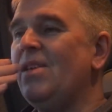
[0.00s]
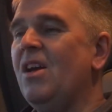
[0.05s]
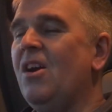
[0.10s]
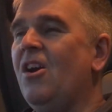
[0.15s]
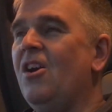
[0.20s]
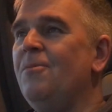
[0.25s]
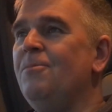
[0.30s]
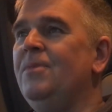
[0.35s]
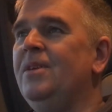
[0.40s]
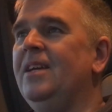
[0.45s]

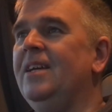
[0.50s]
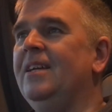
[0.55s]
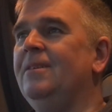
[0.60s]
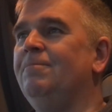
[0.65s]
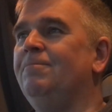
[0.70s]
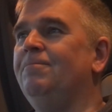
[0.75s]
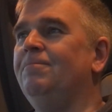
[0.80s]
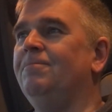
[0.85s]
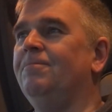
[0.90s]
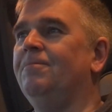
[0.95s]
I'm
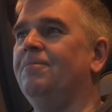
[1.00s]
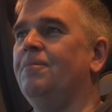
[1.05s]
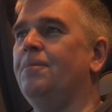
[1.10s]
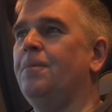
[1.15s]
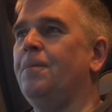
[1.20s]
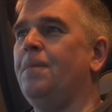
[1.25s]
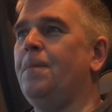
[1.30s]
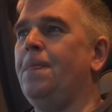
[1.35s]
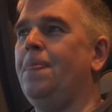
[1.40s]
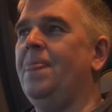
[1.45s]

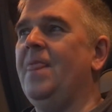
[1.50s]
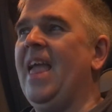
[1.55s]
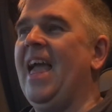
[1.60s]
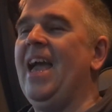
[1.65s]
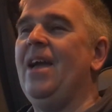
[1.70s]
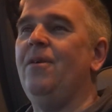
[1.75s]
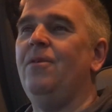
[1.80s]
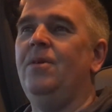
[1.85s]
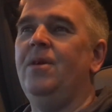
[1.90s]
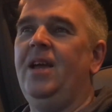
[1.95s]

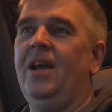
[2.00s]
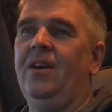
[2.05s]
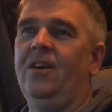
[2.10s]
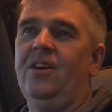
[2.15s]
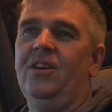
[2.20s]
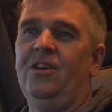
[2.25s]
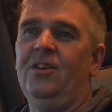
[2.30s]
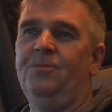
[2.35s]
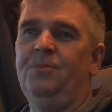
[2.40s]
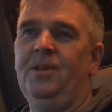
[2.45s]
now I've
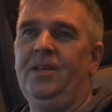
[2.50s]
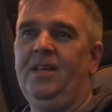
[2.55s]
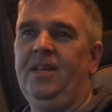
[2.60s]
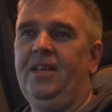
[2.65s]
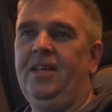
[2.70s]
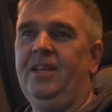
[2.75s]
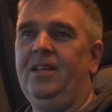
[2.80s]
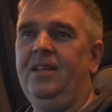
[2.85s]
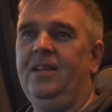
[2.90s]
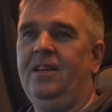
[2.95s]
got
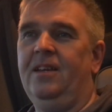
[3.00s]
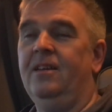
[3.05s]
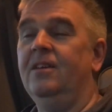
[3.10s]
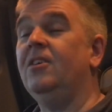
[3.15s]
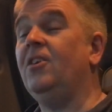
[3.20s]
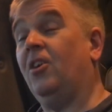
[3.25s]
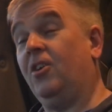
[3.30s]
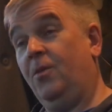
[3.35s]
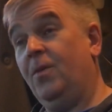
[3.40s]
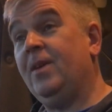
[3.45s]

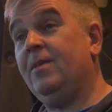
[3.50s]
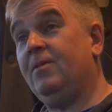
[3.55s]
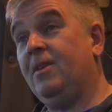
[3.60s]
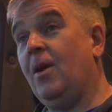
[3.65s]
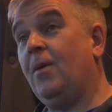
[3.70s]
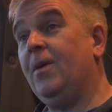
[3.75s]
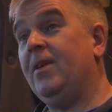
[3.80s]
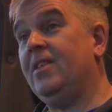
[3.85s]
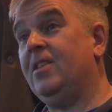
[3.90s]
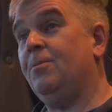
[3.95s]
to
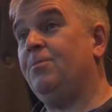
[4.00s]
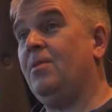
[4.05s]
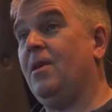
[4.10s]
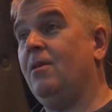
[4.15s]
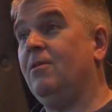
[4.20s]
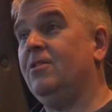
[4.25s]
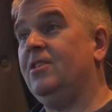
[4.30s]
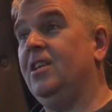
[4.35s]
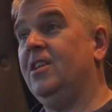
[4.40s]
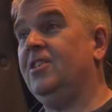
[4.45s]
go into the
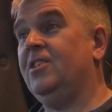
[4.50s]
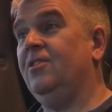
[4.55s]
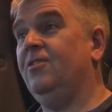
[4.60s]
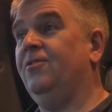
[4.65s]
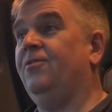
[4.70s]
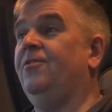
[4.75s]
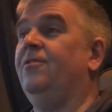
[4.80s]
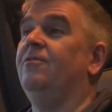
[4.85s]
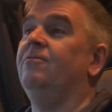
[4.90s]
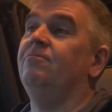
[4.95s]
process
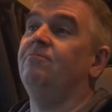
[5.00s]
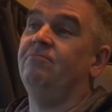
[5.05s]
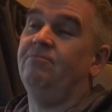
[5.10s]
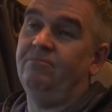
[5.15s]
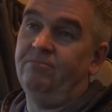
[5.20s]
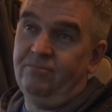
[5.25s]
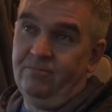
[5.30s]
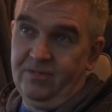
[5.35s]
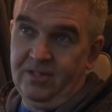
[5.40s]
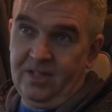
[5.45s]
of
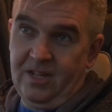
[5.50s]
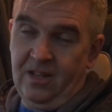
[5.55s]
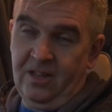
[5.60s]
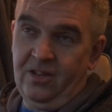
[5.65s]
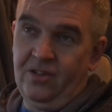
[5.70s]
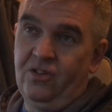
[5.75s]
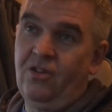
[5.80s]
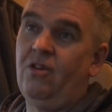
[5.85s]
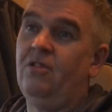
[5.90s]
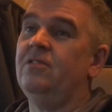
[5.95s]

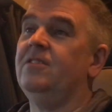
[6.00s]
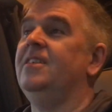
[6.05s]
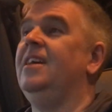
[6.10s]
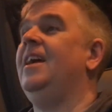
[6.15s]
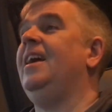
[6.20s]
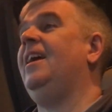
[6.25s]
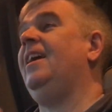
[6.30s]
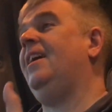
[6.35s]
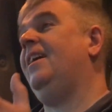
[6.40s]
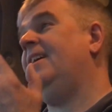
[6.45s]
getting the
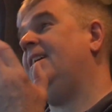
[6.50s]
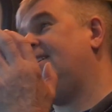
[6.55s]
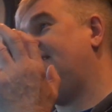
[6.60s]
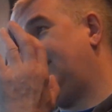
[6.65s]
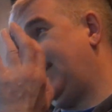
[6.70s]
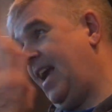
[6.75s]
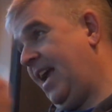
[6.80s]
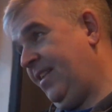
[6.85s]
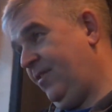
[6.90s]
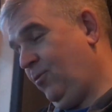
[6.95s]

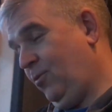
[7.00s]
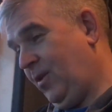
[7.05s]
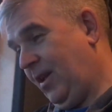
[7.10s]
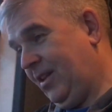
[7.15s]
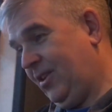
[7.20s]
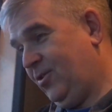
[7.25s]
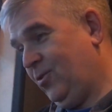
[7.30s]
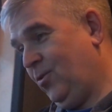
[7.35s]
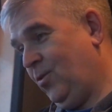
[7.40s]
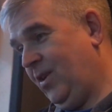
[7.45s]
doctor, getting all
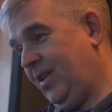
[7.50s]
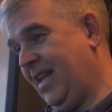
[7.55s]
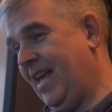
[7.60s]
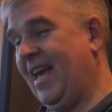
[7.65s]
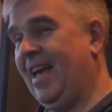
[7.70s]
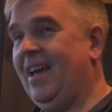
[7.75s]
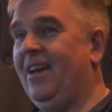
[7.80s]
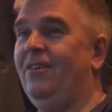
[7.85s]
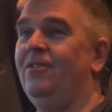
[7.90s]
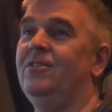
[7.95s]
that sorted
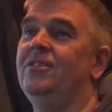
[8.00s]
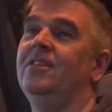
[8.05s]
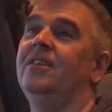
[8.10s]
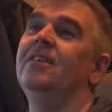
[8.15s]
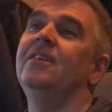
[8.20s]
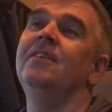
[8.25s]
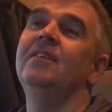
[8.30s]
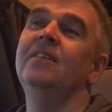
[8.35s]
out,